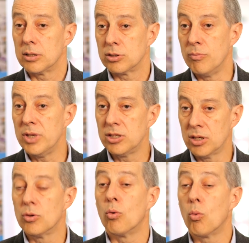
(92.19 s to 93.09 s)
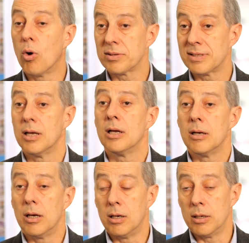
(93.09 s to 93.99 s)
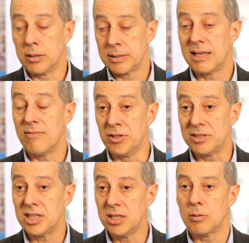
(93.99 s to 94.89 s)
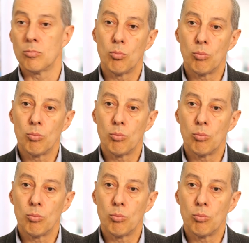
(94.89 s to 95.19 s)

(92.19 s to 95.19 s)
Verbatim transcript: the median was seventeen